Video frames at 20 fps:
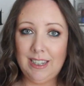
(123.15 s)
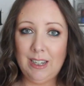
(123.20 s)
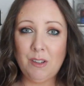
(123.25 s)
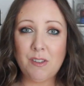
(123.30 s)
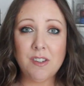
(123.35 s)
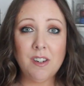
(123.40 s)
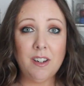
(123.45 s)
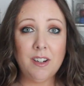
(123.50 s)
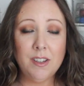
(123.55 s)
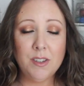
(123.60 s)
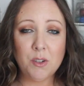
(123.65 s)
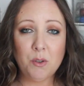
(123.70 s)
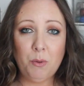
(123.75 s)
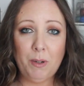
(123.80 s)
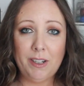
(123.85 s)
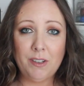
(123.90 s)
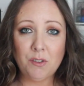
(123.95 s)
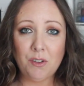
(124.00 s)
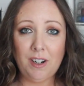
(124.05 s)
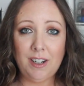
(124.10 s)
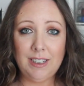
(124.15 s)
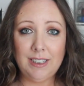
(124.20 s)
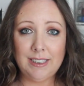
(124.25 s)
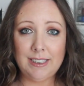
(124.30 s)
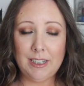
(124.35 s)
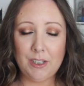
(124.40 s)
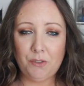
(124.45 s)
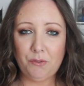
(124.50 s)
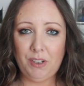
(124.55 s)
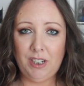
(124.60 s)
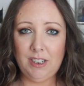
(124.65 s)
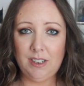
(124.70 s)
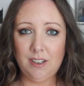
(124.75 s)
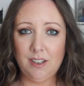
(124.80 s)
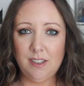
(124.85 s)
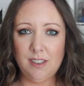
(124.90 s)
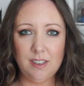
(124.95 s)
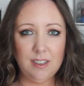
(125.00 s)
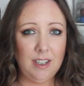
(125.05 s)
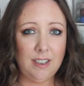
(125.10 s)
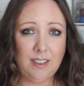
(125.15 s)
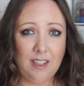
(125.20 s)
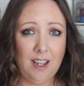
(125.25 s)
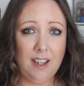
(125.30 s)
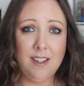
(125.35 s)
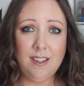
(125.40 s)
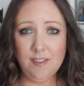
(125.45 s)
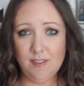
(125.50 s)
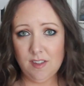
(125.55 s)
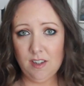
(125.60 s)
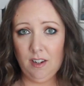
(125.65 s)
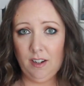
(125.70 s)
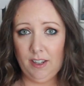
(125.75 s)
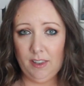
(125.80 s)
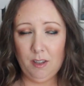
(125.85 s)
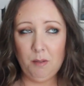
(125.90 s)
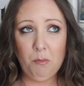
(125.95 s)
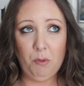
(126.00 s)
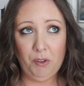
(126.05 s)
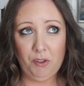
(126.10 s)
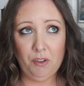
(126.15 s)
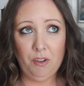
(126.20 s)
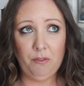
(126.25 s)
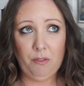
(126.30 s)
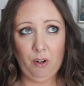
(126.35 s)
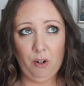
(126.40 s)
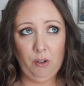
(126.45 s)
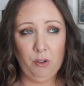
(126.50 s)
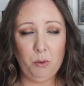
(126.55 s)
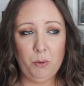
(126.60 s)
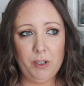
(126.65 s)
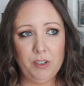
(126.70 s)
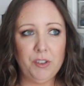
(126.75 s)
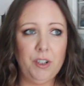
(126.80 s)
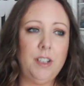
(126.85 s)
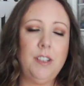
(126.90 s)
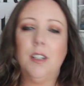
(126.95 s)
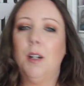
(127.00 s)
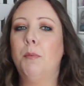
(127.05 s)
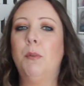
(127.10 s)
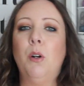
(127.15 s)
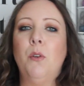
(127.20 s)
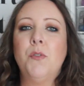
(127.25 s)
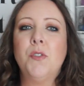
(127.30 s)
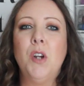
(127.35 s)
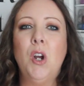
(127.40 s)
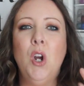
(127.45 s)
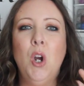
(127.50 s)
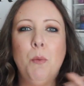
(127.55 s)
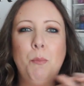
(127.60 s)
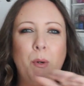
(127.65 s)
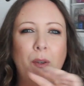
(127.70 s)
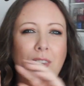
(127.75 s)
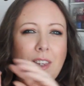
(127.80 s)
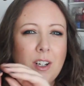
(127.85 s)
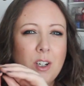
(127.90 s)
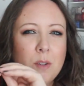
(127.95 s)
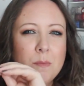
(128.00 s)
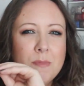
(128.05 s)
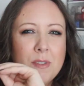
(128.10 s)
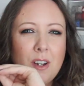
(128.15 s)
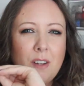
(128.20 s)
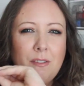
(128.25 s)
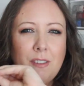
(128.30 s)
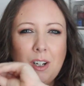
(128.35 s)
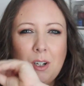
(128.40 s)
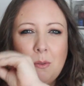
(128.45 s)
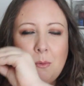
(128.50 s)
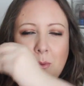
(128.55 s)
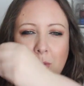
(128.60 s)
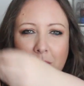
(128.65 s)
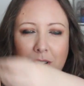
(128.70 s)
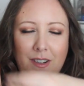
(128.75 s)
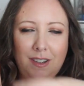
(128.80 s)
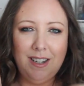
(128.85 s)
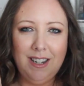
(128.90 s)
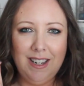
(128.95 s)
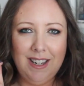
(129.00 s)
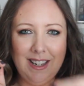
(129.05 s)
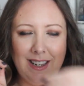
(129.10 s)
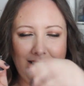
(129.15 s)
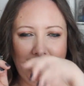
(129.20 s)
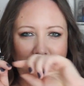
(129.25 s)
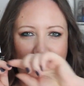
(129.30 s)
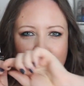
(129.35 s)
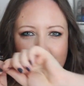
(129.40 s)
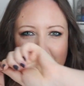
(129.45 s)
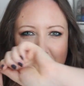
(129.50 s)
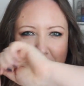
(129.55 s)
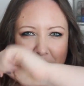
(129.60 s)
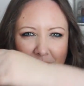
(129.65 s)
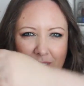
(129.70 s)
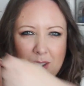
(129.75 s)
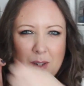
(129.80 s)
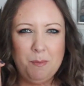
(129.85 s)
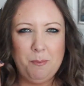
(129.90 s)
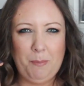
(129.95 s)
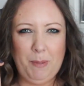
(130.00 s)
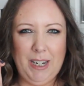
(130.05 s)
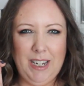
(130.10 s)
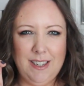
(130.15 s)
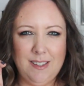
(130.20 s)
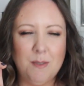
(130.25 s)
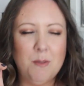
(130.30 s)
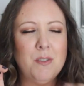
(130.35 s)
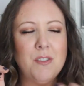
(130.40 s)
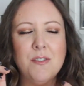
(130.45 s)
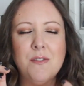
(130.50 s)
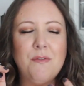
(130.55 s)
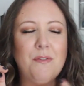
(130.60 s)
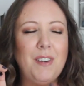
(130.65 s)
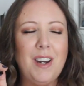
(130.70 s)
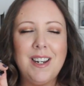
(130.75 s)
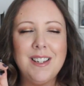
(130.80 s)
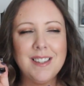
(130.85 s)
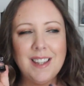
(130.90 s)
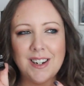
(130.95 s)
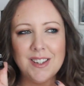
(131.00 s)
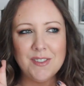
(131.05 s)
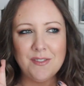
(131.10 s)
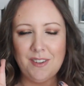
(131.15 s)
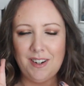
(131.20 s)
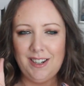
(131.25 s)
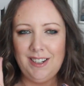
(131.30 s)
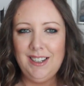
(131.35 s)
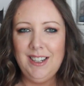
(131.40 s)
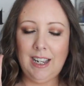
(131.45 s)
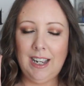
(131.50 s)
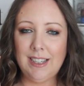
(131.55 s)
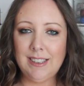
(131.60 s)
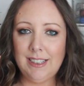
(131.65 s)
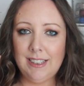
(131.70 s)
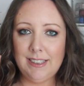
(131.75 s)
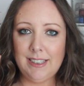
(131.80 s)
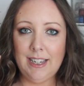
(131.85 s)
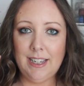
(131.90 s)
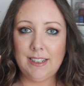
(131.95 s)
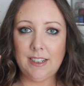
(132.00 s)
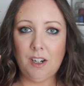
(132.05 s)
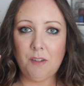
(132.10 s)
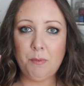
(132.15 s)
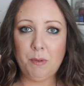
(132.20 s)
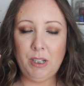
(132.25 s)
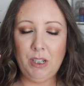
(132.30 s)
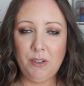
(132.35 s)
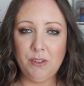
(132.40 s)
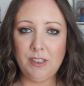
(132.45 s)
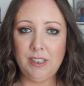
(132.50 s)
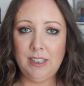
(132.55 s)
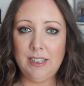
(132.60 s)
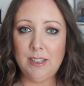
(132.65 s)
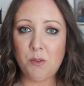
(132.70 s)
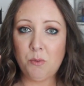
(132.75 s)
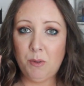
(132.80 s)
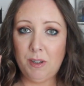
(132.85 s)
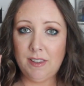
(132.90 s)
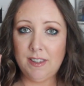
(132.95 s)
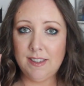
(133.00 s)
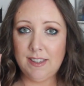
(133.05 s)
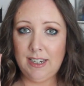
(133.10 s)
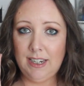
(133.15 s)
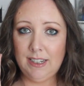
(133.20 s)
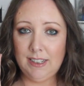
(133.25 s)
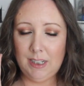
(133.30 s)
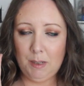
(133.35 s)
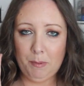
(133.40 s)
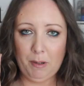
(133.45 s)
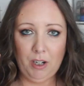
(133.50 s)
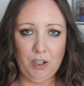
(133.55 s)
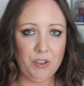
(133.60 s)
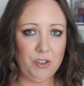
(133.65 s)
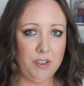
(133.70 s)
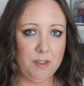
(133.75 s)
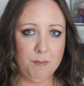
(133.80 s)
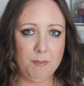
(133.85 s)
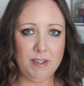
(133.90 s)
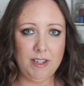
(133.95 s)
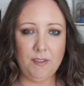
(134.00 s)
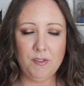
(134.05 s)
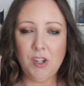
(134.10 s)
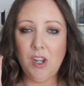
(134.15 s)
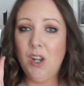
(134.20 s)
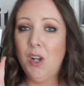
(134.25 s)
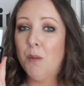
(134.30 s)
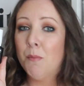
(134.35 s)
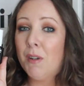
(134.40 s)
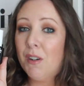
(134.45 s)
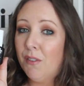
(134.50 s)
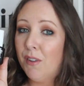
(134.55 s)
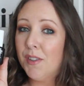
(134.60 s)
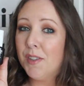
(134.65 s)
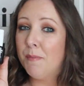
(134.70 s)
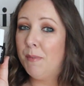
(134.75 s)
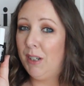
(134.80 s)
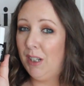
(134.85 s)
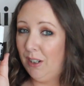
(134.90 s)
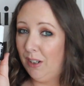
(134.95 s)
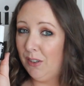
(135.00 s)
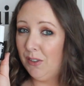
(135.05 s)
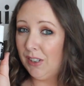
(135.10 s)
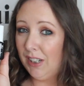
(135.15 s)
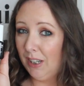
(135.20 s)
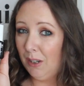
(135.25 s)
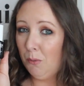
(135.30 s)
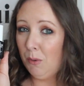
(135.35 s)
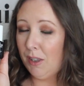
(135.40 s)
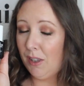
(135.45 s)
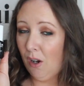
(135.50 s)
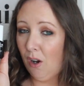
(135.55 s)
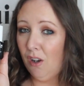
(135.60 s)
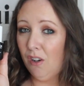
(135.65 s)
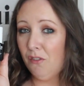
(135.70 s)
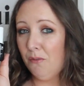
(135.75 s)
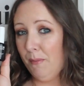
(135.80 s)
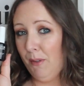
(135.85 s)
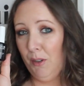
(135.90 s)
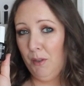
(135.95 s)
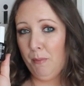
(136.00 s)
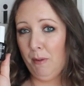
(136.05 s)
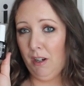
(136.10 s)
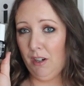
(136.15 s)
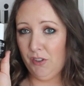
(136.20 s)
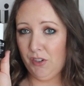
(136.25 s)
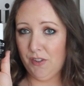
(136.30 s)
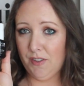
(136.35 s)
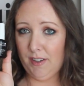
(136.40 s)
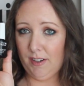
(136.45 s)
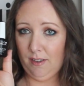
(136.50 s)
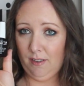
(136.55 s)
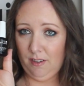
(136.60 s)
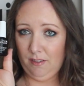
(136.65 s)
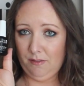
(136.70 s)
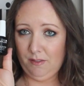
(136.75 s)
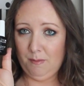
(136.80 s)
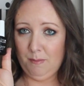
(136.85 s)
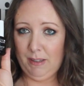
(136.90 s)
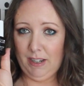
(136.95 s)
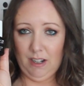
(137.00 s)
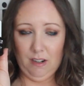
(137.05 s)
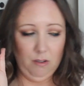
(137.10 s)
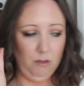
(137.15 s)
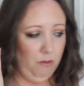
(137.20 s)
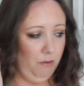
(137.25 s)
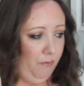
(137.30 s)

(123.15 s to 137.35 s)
Now it's not as quick drying as Set Feet because like that is like the mother of all quick drying top coats, but that comes off in like one piece, which is very satisfying. As I said, I've been using this with the CND polishes themselves, but I've also been using it with all of my other polishes. Like all of them there.